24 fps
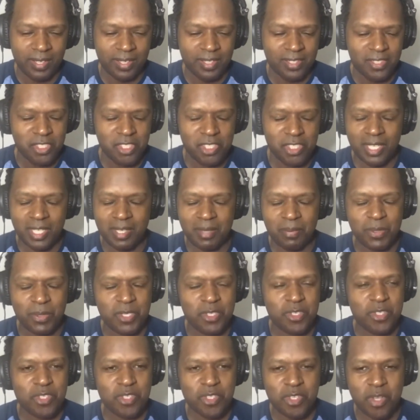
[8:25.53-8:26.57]
She
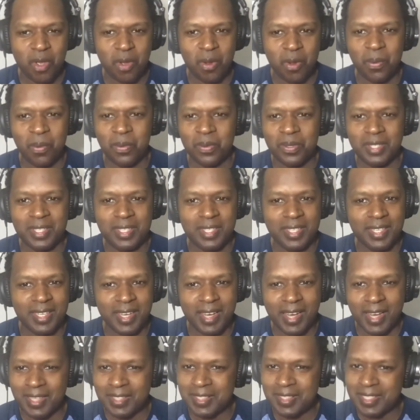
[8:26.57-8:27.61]
was so
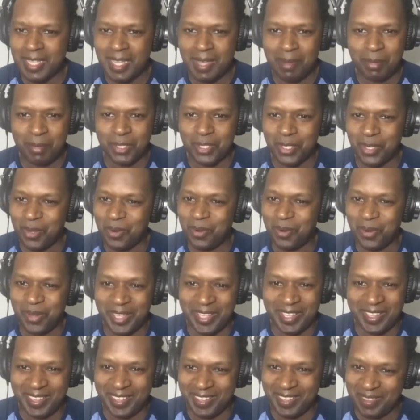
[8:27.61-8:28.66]
goddamn
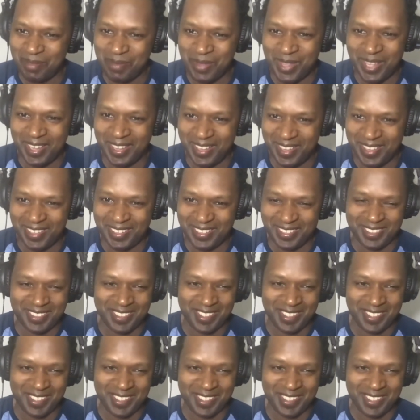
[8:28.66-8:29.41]
annoying, man.